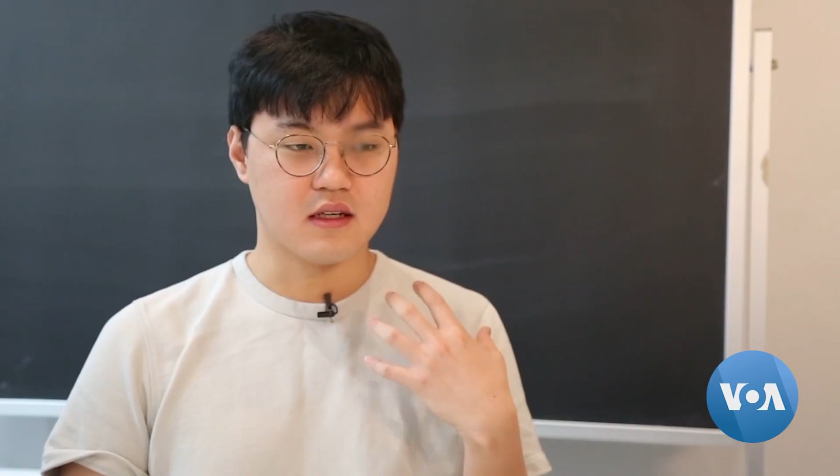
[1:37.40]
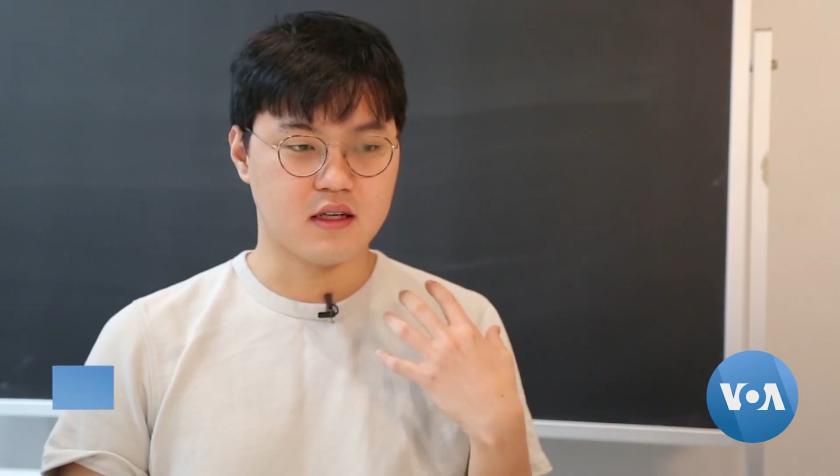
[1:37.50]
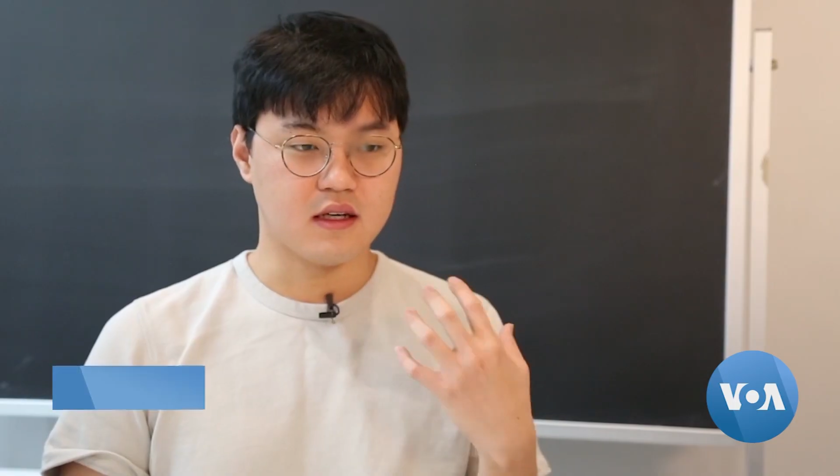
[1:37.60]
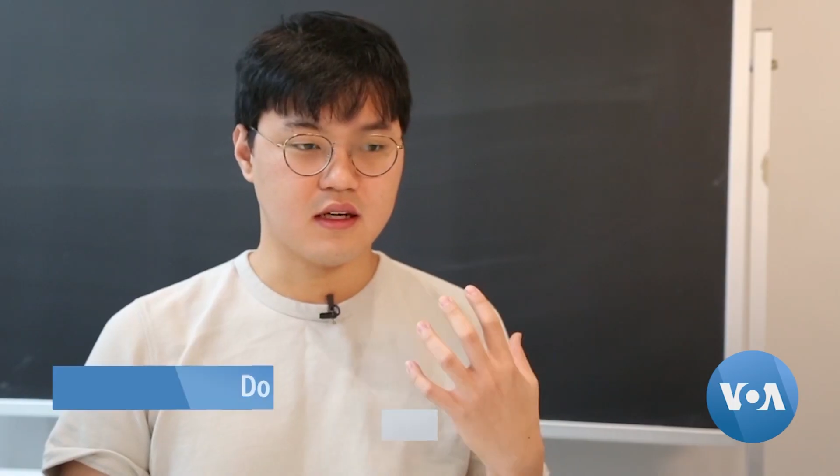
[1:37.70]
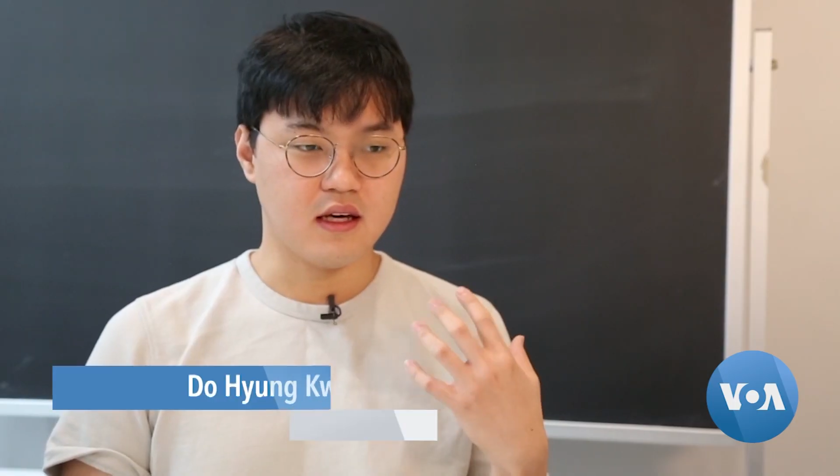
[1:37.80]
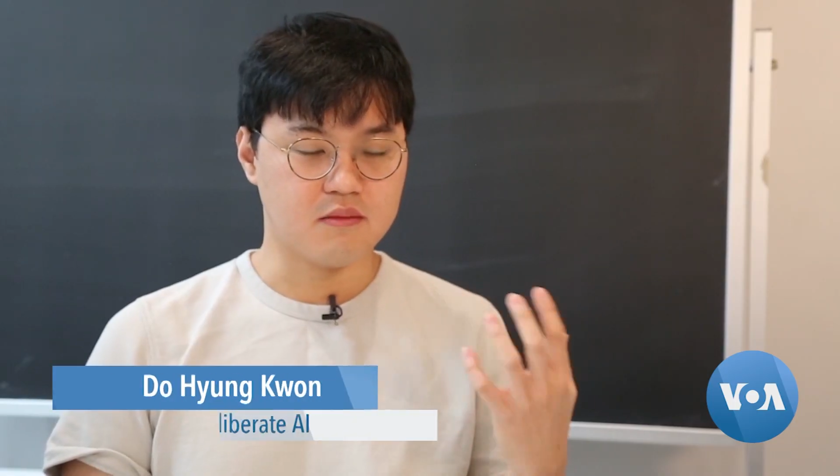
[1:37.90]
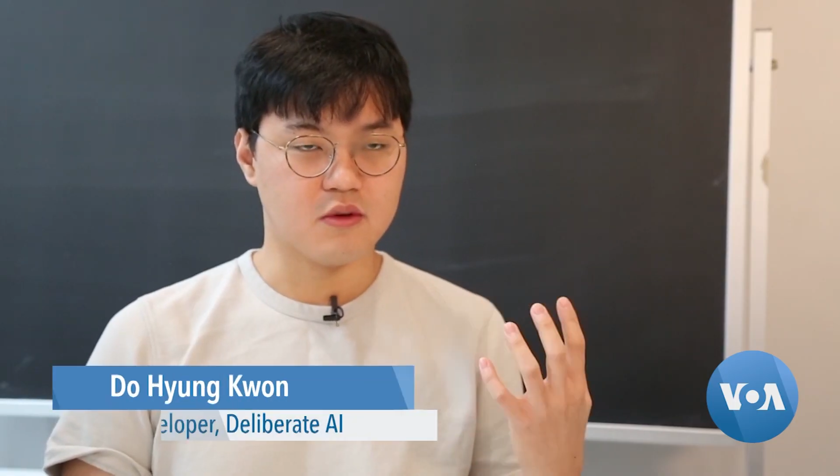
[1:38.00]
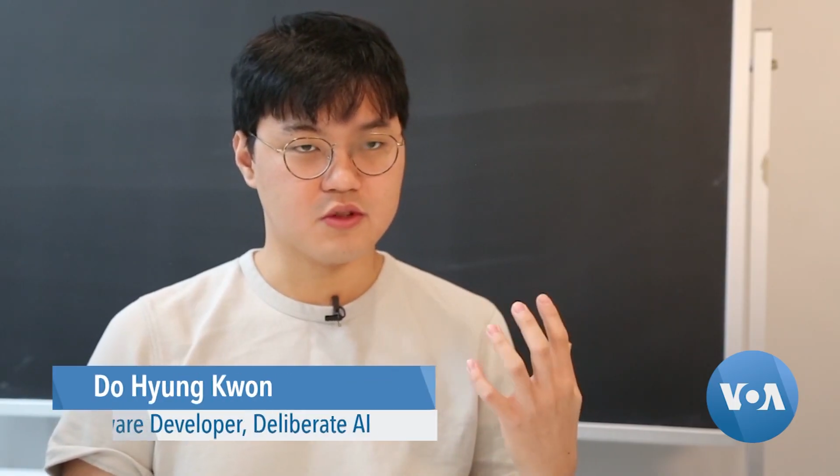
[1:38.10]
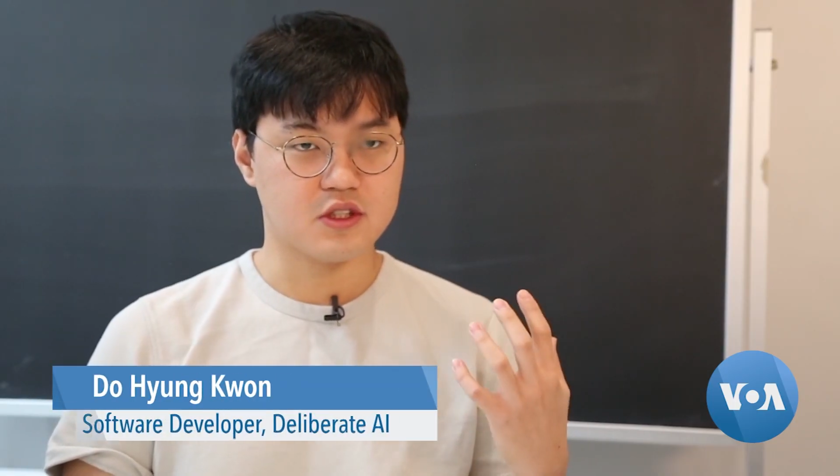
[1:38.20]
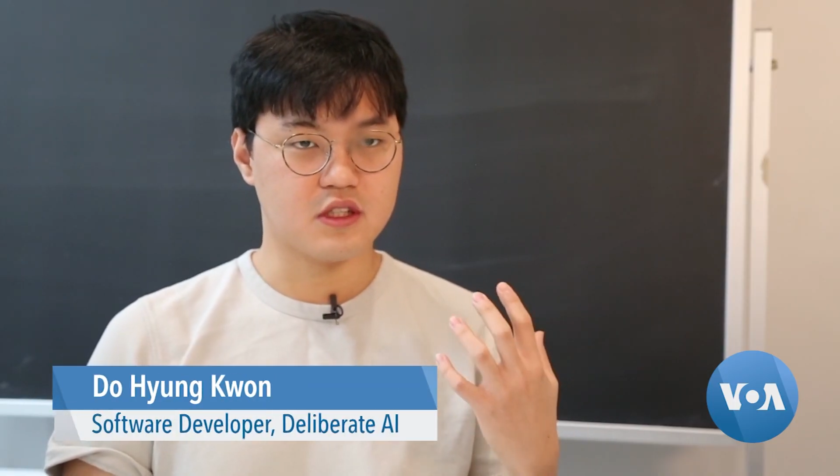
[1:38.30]
Uh, hand
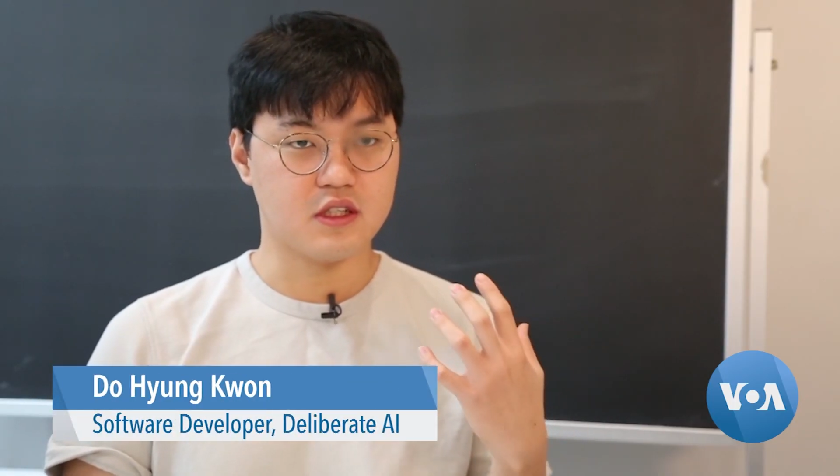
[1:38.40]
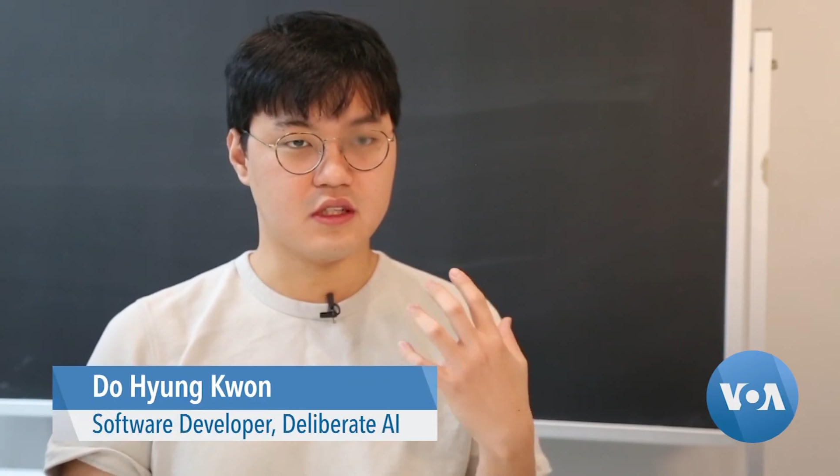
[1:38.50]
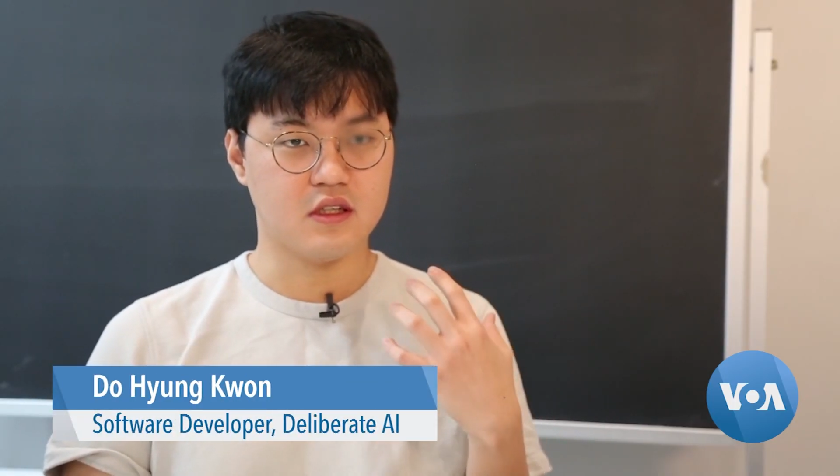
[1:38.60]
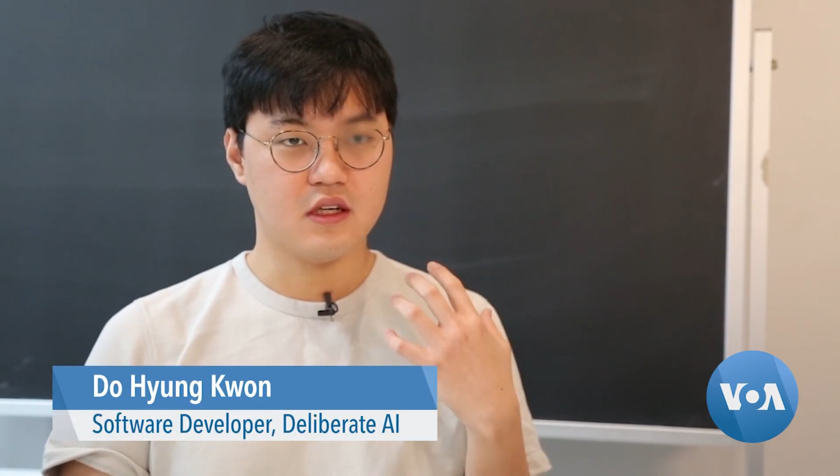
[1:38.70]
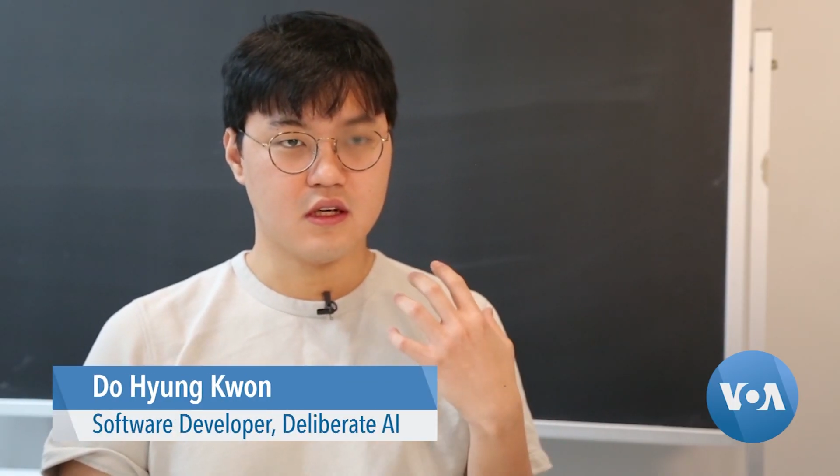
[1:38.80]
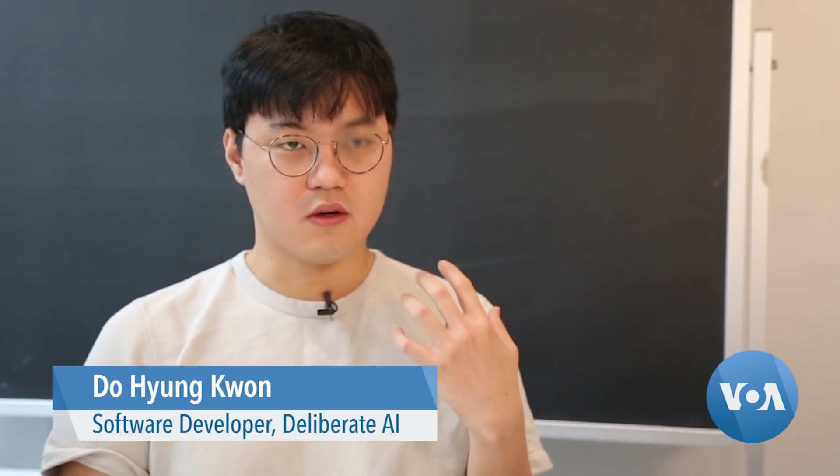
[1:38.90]
motion